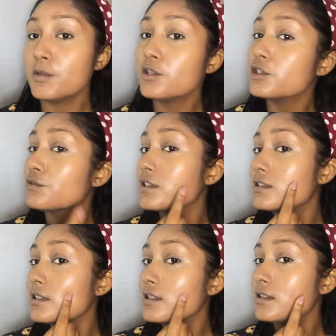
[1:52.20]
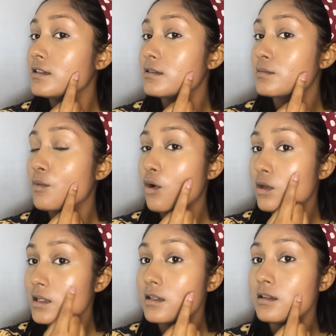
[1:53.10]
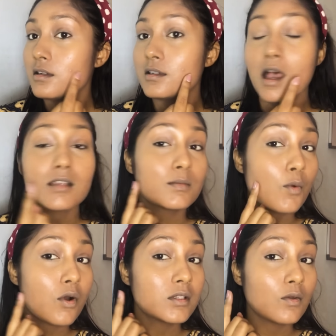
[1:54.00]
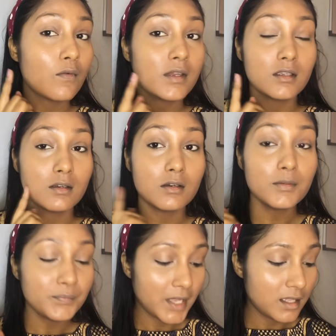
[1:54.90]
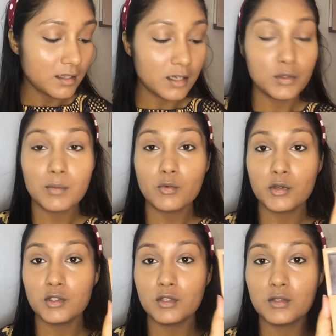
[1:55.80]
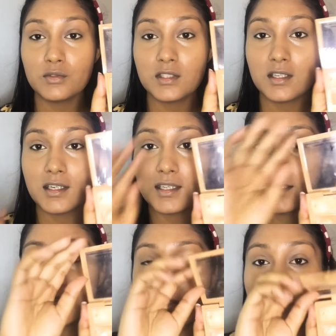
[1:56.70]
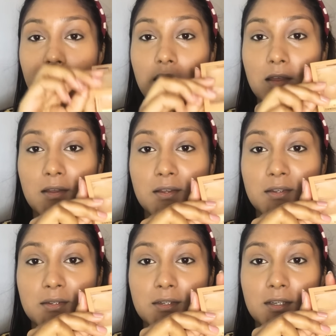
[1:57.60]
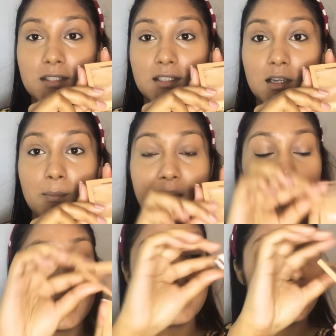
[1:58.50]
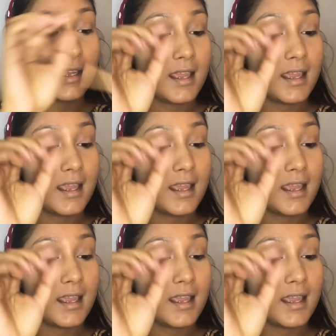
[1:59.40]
because you can see these small dark spots over here, that's why I'm going to use the NYX concealer palette.